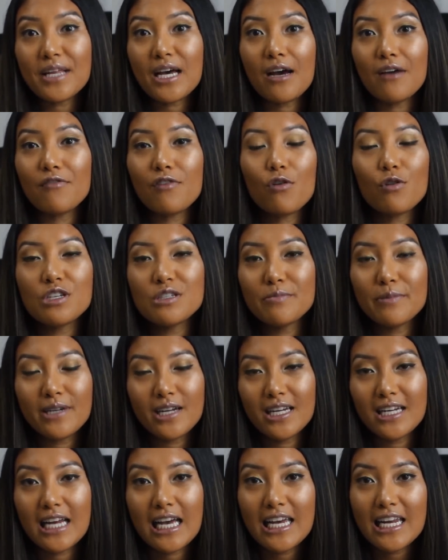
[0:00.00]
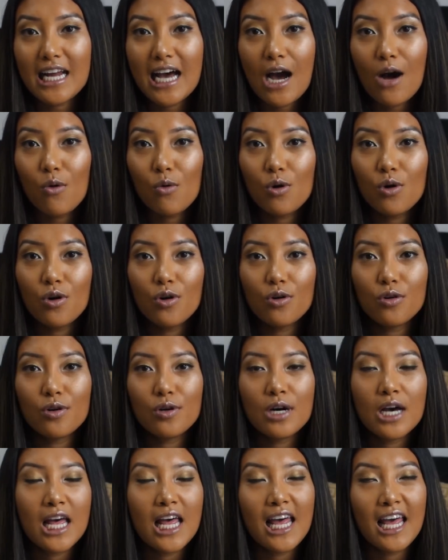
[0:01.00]
I've always been a night
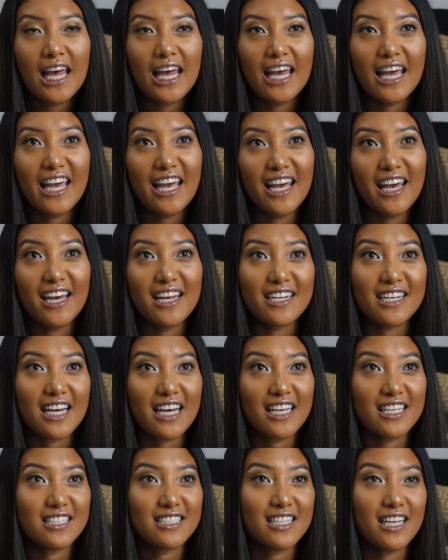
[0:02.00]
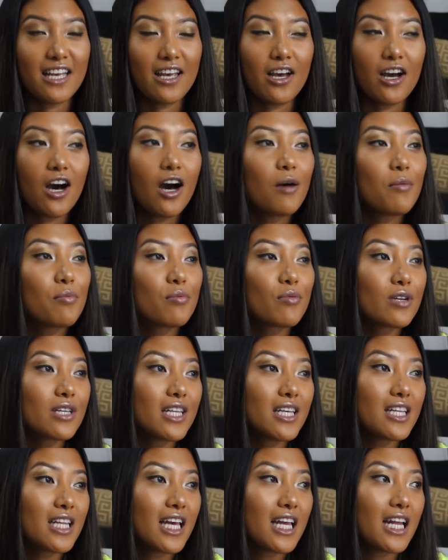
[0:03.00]
owl, and I stay up
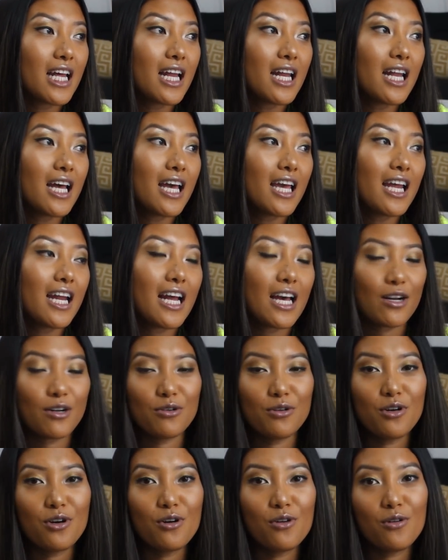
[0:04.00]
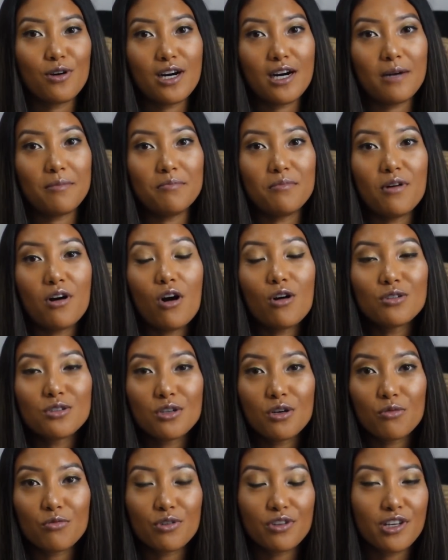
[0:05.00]
really late at night. I don't know. I'm
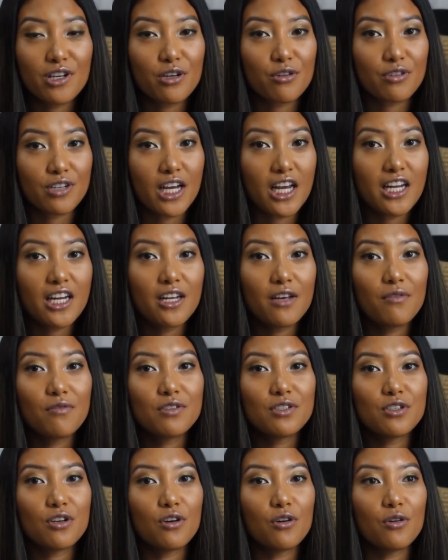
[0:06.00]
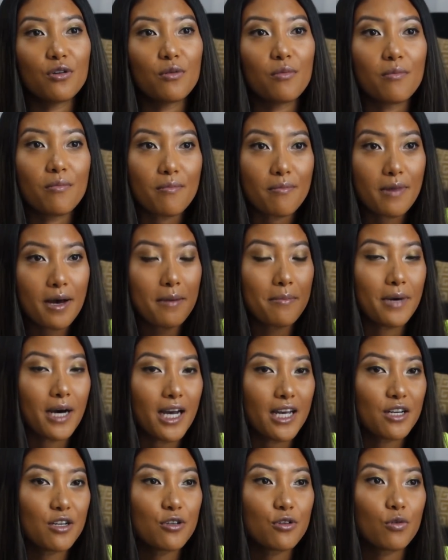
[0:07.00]
also really creative, so my
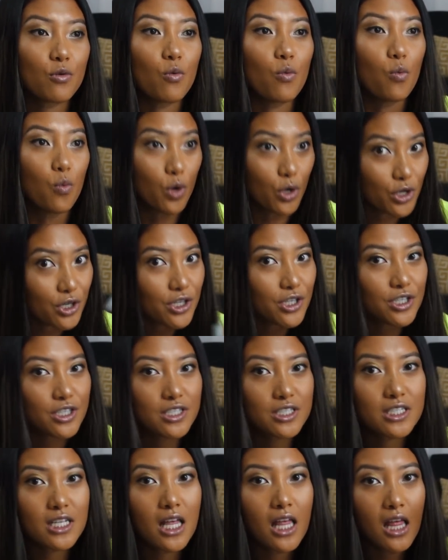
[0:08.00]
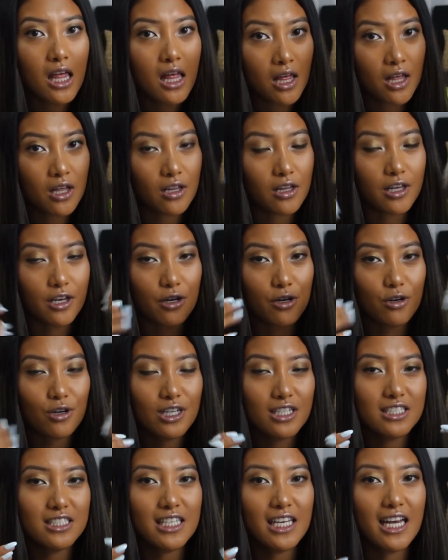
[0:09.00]
mind works like
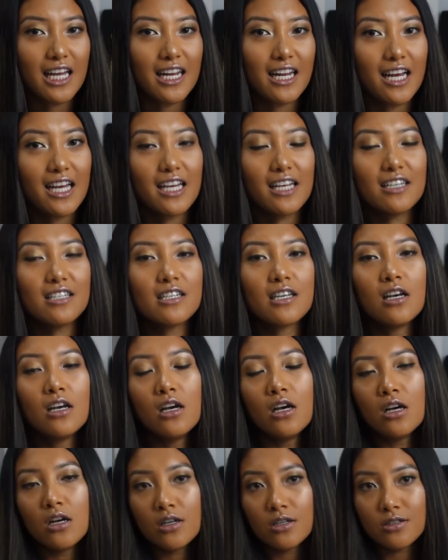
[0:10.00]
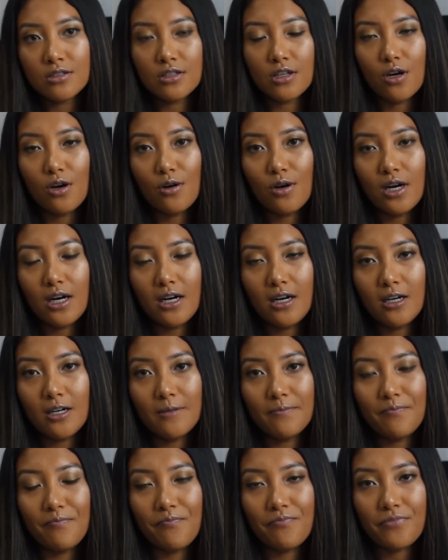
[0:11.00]
crazy at night. So
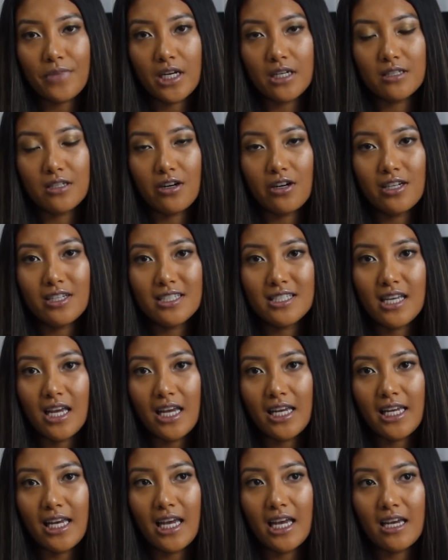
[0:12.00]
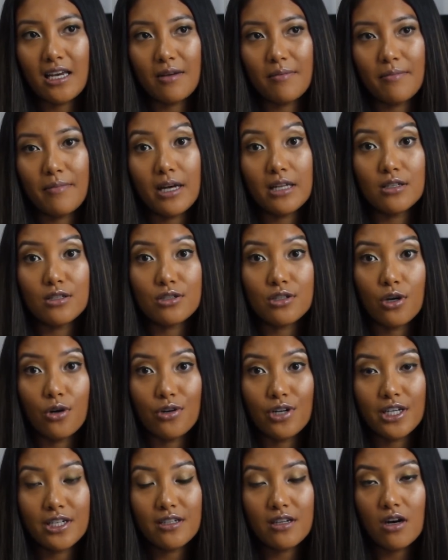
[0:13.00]
I started taking
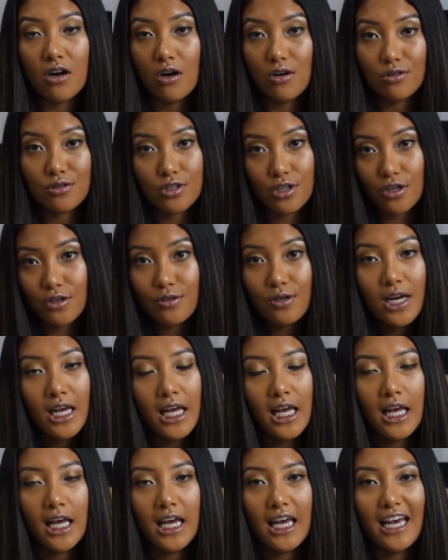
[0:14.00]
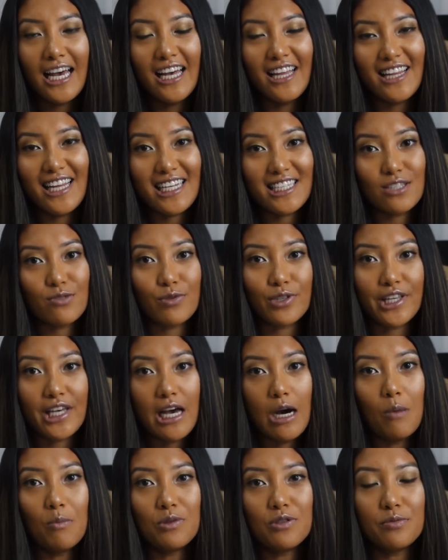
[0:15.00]
melatonin also, and that's really
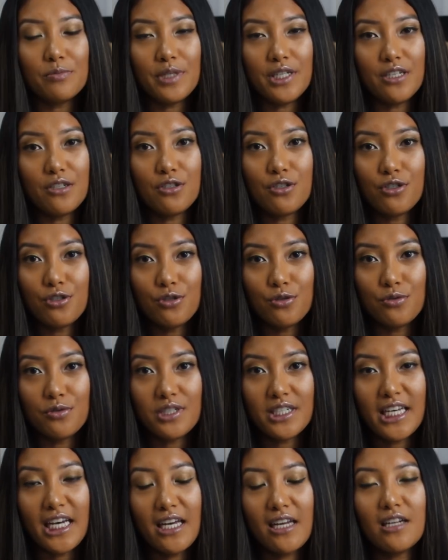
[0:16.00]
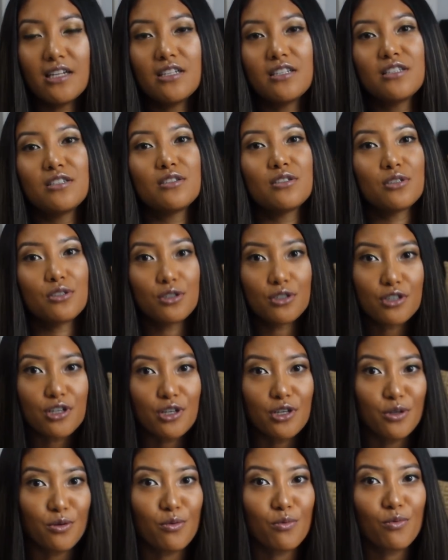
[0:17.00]
helped me to get
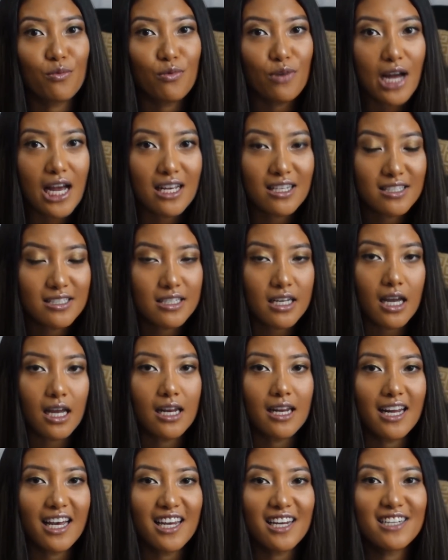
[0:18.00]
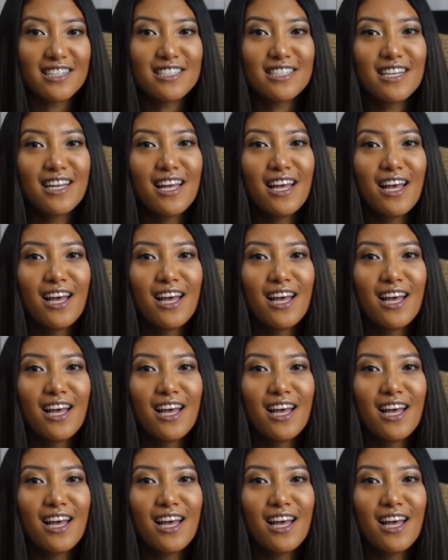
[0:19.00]
good rest at night.